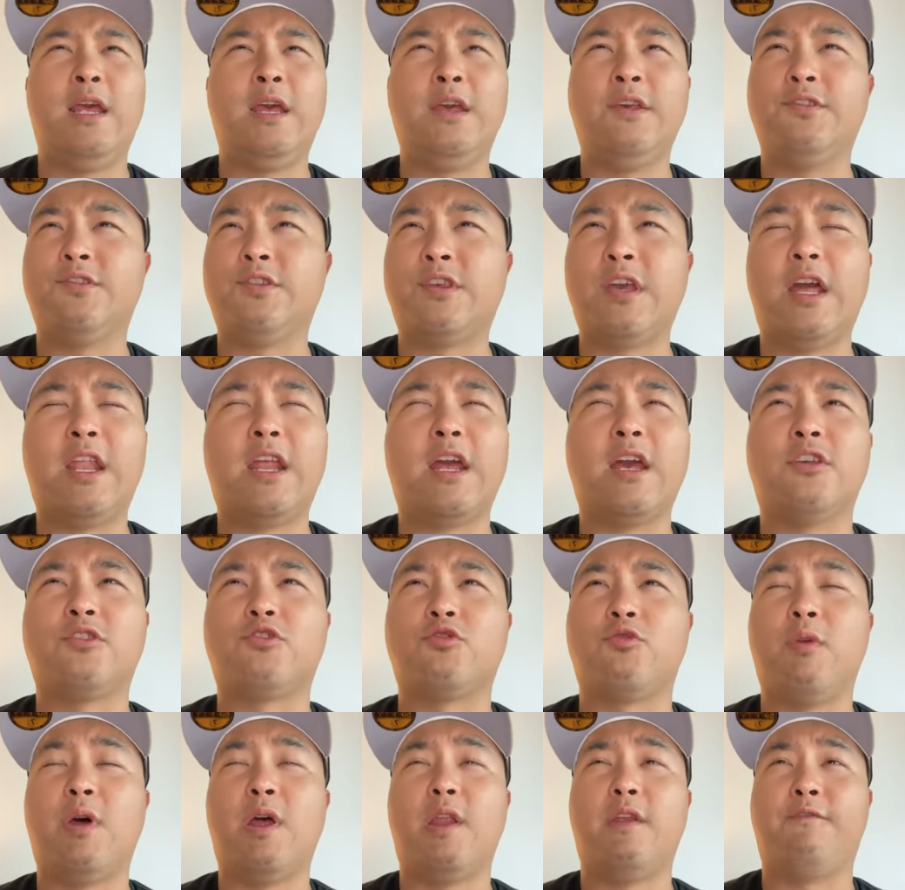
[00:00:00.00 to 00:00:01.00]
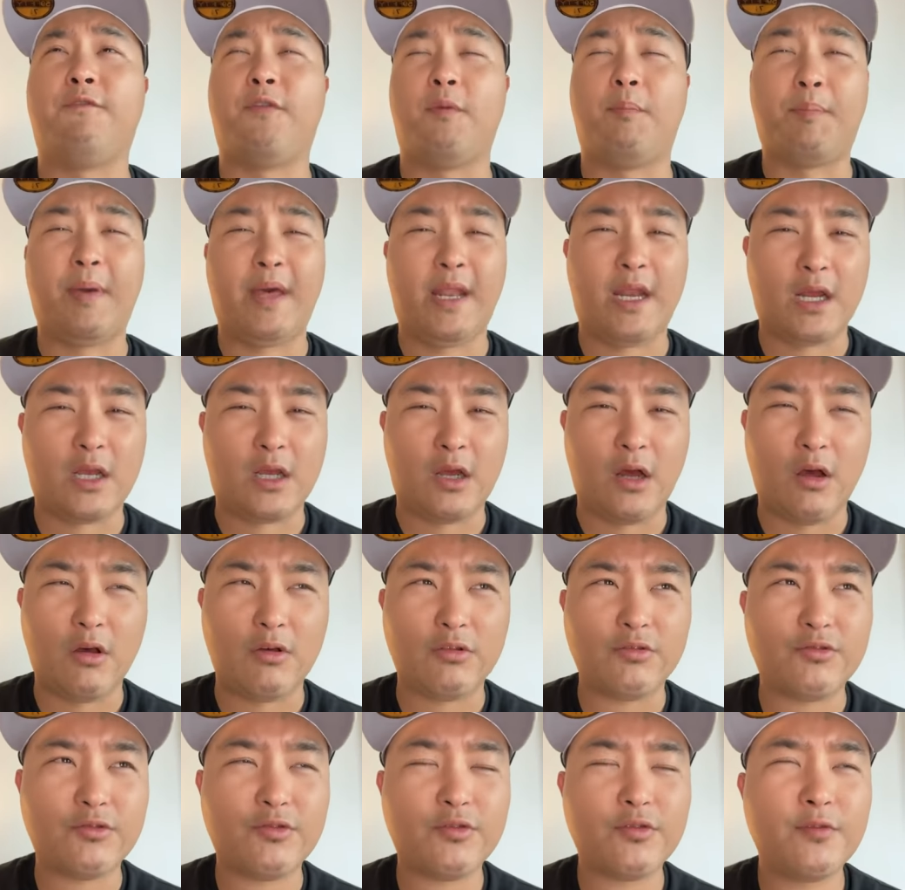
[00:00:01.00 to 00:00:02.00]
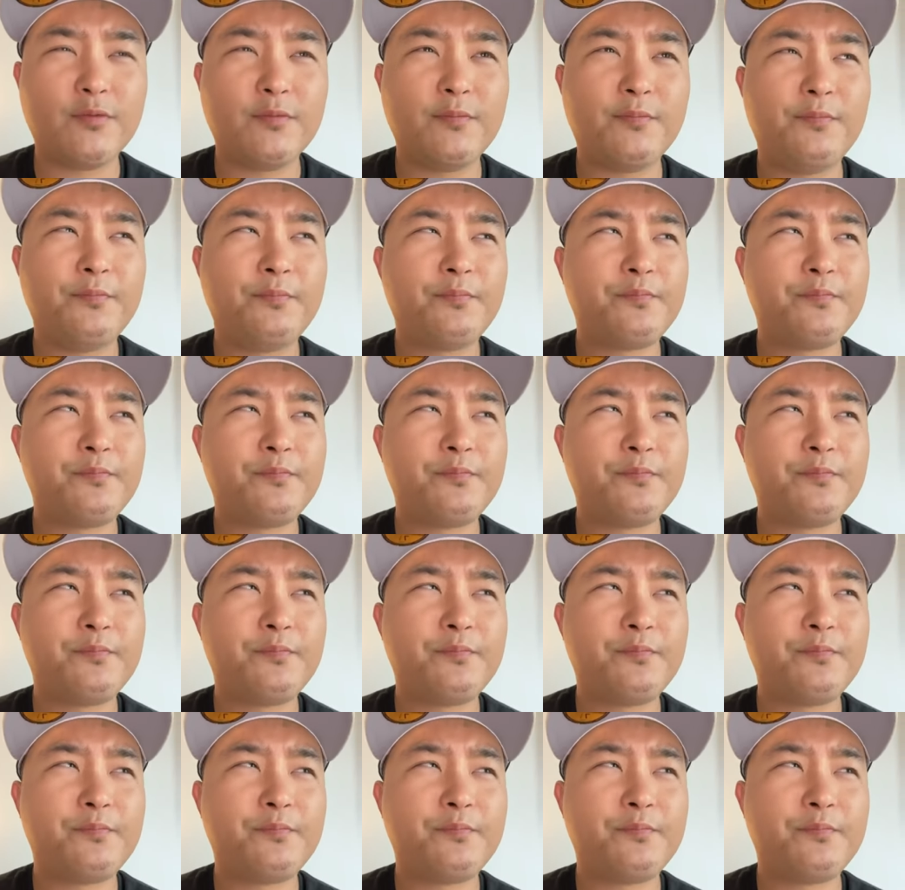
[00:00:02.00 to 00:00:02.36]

He's getting us ready for Pentecost.